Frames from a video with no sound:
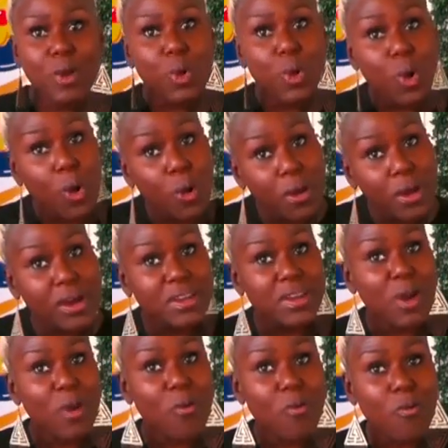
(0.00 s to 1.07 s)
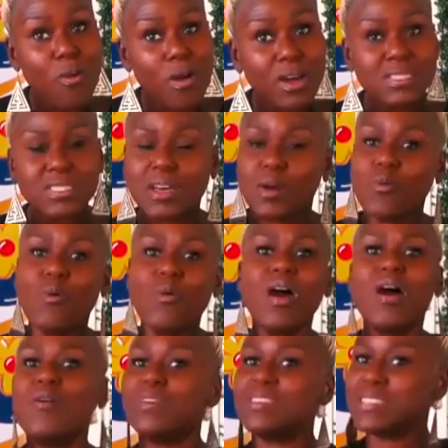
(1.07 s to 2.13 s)
coconut water. What we
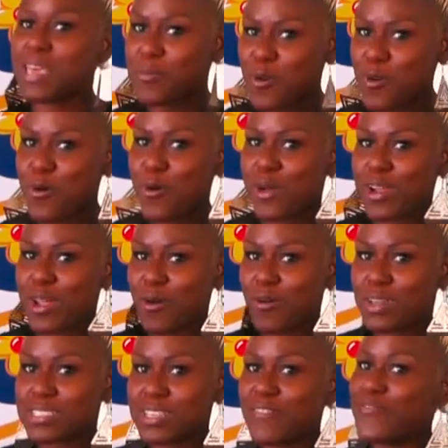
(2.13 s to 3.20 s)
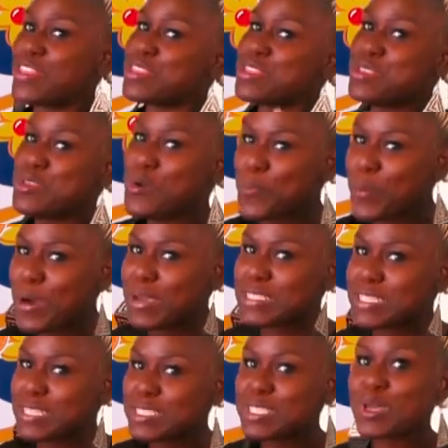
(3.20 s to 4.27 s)
always say about coconut water, and for the new
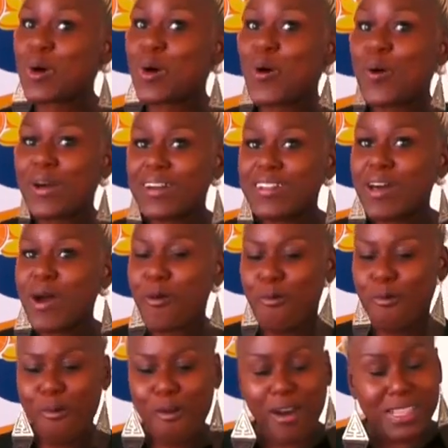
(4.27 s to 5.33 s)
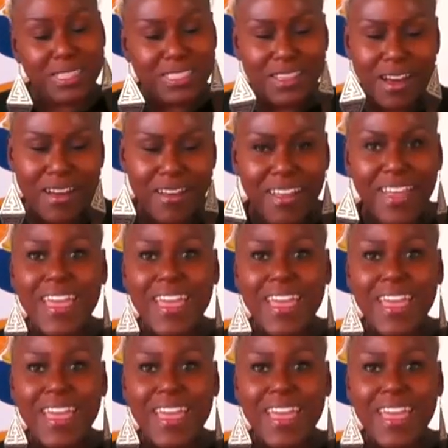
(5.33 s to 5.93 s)
persons, coconut water